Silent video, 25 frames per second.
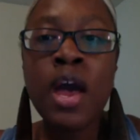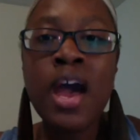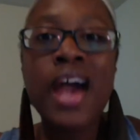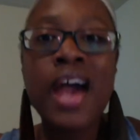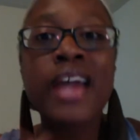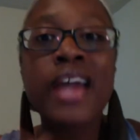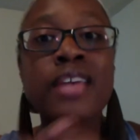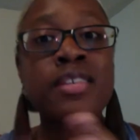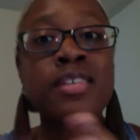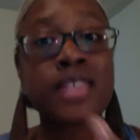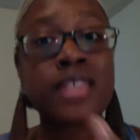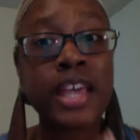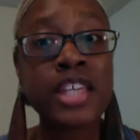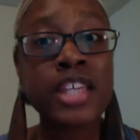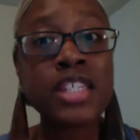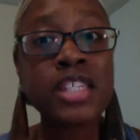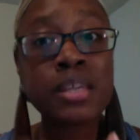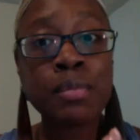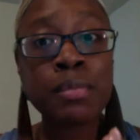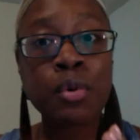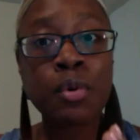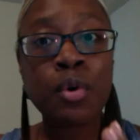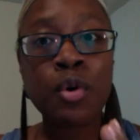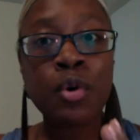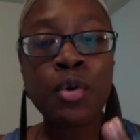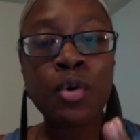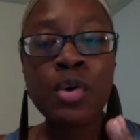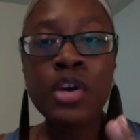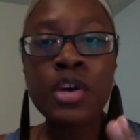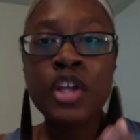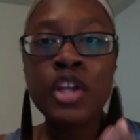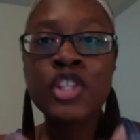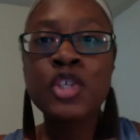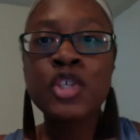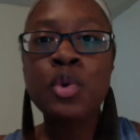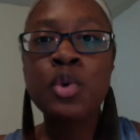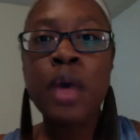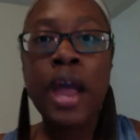accessible
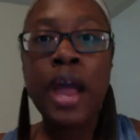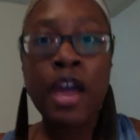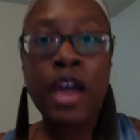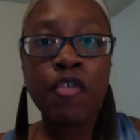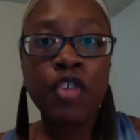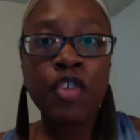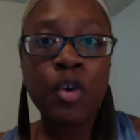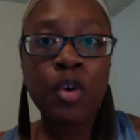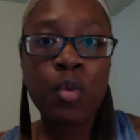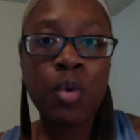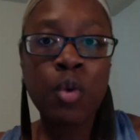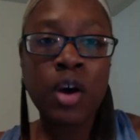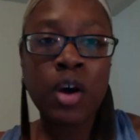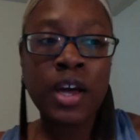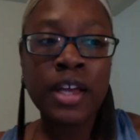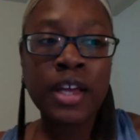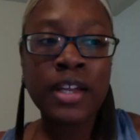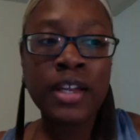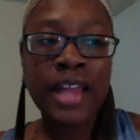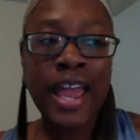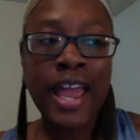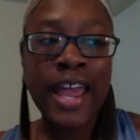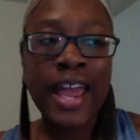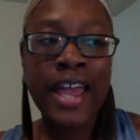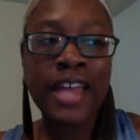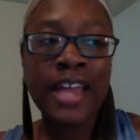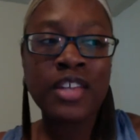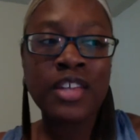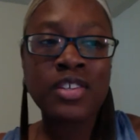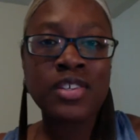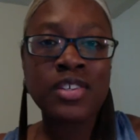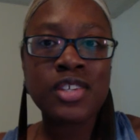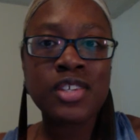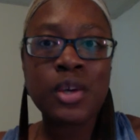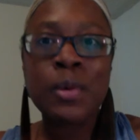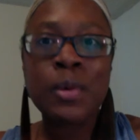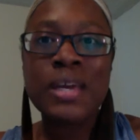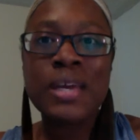to everyone and
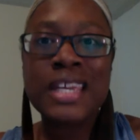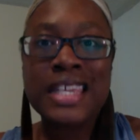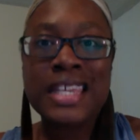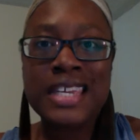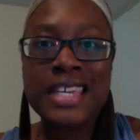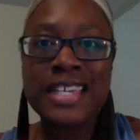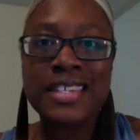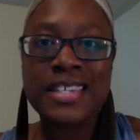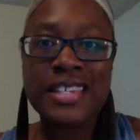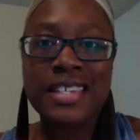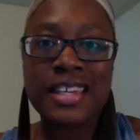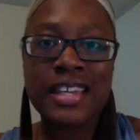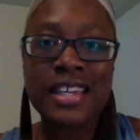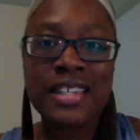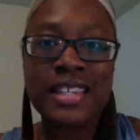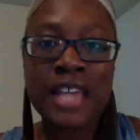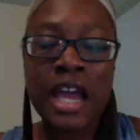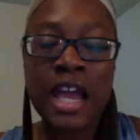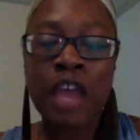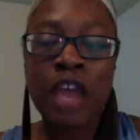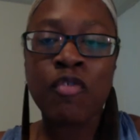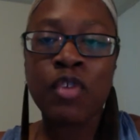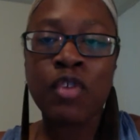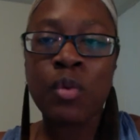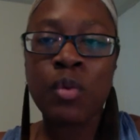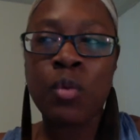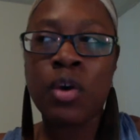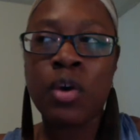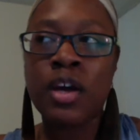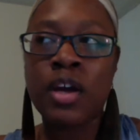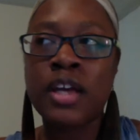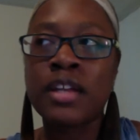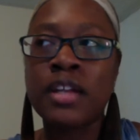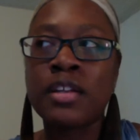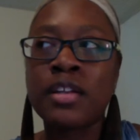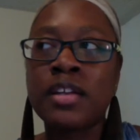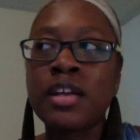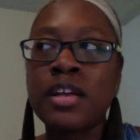so easy to
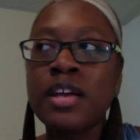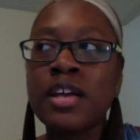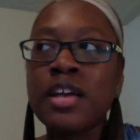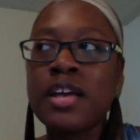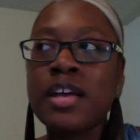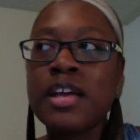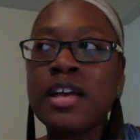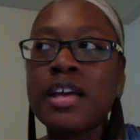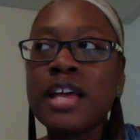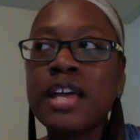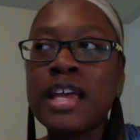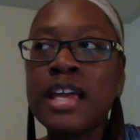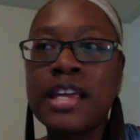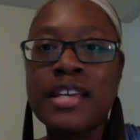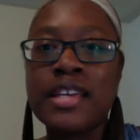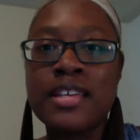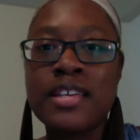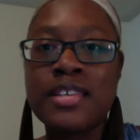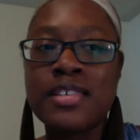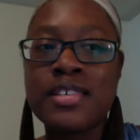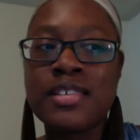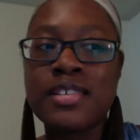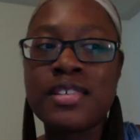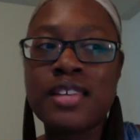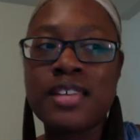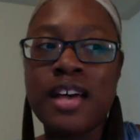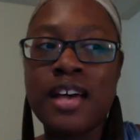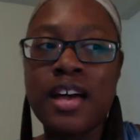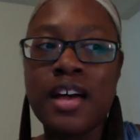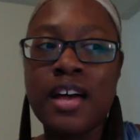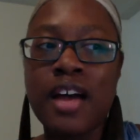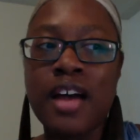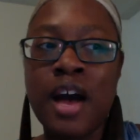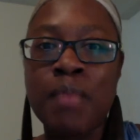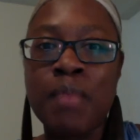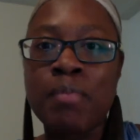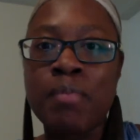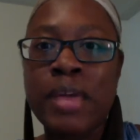everyone is
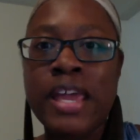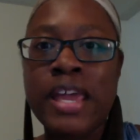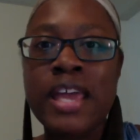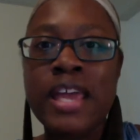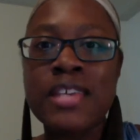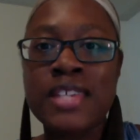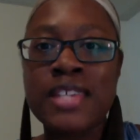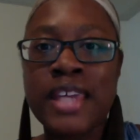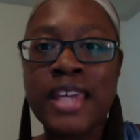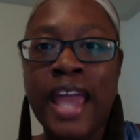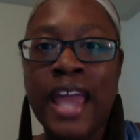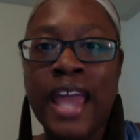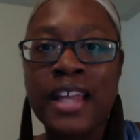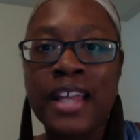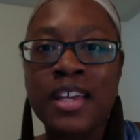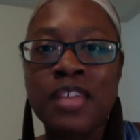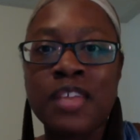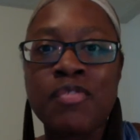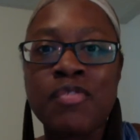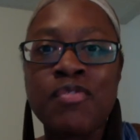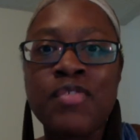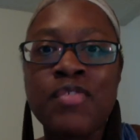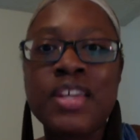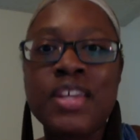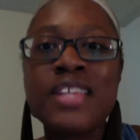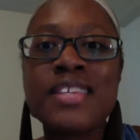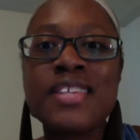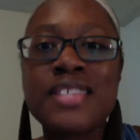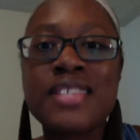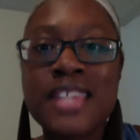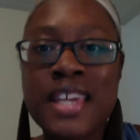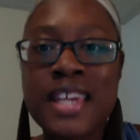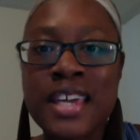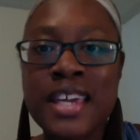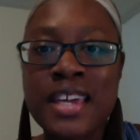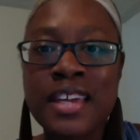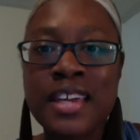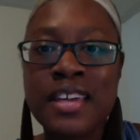amazing and
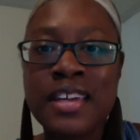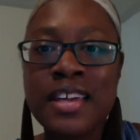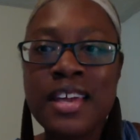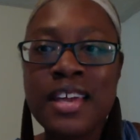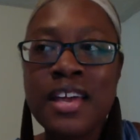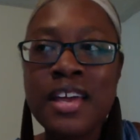convincing